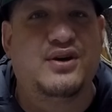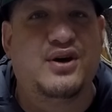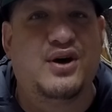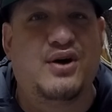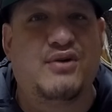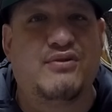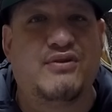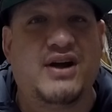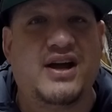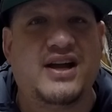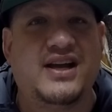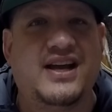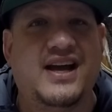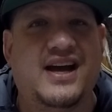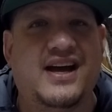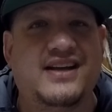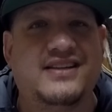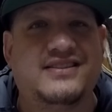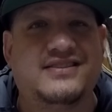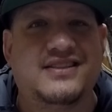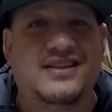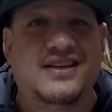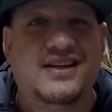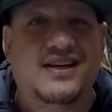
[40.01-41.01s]
All right
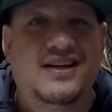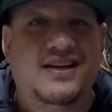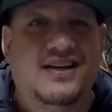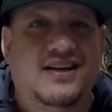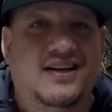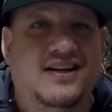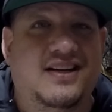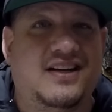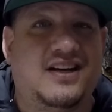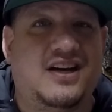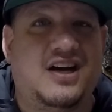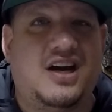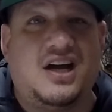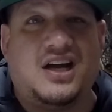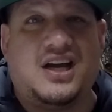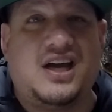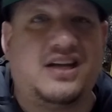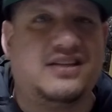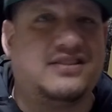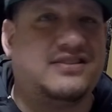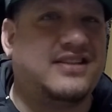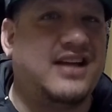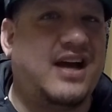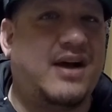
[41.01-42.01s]
guys, I got
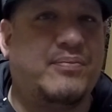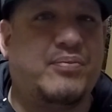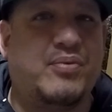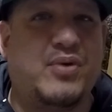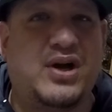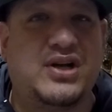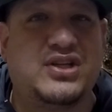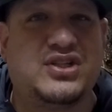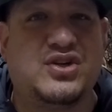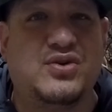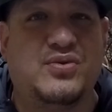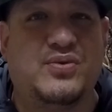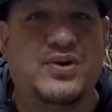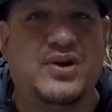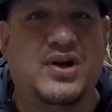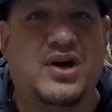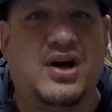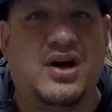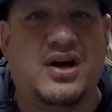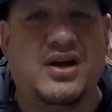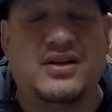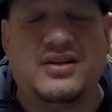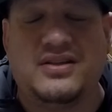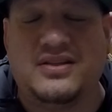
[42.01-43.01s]
a stopwatch going
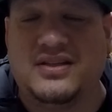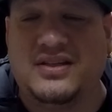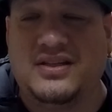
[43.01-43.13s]
on,